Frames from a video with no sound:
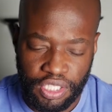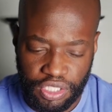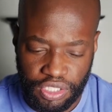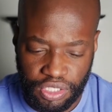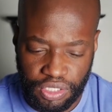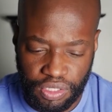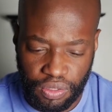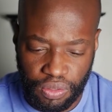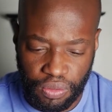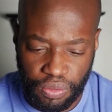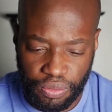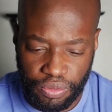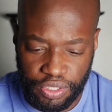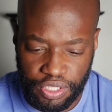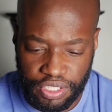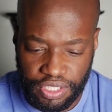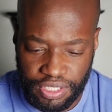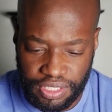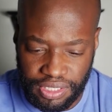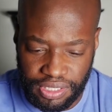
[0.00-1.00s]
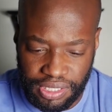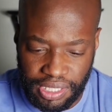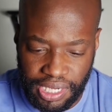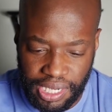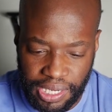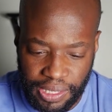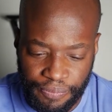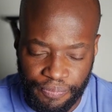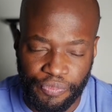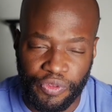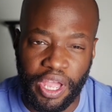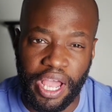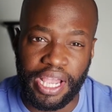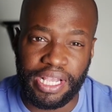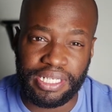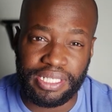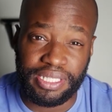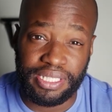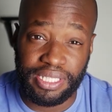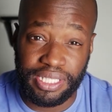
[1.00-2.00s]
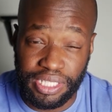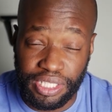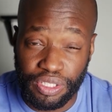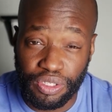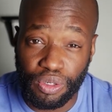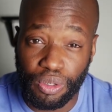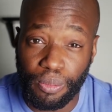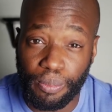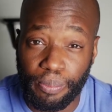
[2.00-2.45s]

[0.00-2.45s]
So this is not ideal,